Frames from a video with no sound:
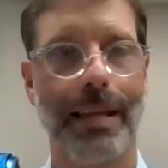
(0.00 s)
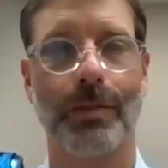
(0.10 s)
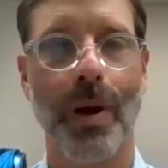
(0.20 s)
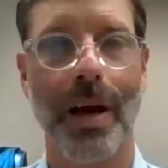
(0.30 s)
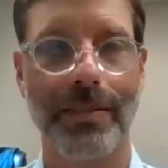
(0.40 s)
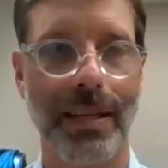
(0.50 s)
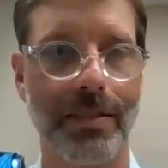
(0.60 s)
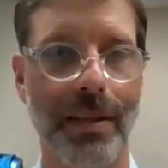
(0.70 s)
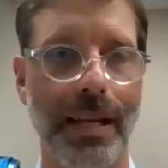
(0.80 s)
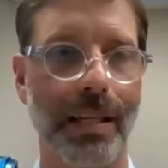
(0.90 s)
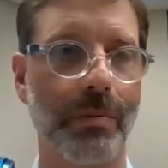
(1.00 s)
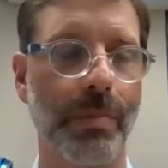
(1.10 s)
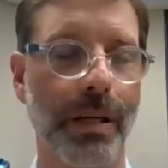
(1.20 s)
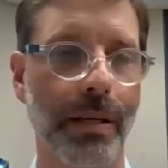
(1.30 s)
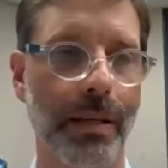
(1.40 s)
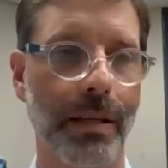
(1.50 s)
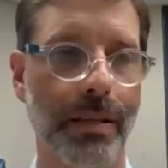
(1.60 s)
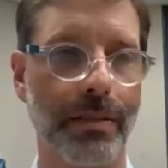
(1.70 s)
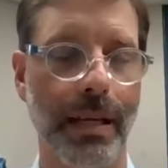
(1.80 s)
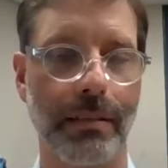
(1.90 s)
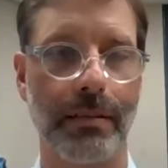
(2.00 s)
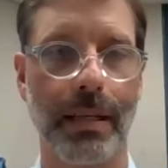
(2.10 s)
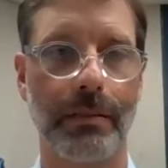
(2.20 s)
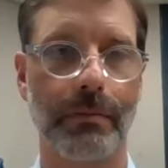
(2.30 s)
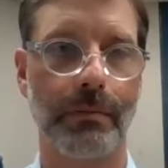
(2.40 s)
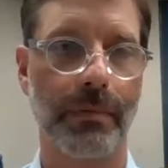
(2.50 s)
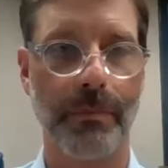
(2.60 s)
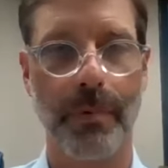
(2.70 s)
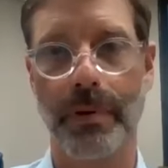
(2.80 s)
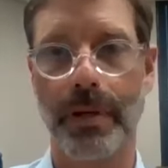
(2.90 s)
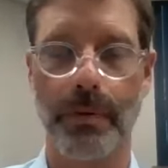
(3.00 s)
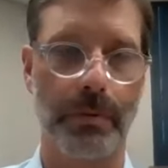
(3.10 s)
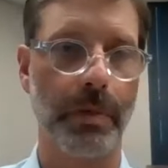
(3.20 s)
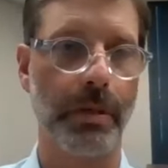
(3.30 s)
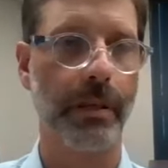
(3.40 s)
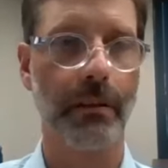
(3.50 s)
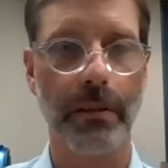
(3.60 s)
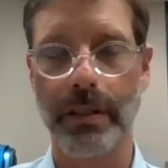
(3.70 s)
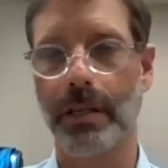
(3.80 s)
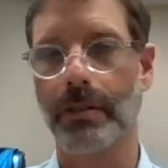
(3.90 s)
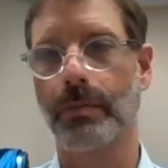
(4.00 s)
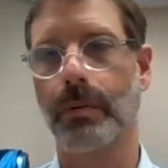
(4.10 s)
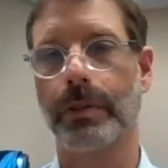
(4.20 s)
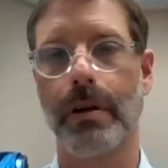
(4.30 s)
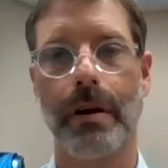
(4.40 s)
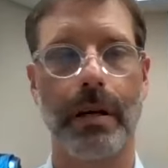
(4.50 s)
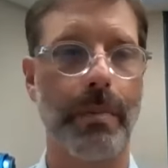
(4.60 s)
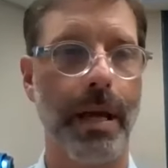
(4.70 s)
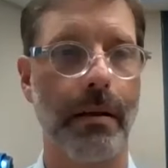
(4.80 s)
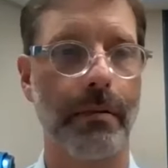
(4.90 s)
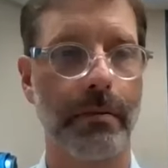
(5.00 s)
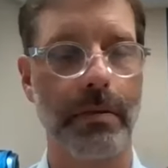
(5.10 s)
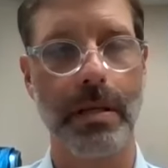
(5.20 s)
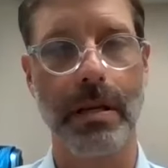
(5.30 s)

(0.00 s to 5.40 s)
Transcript: XYZ site, but a site that that we're doing some due diligence. We're talking about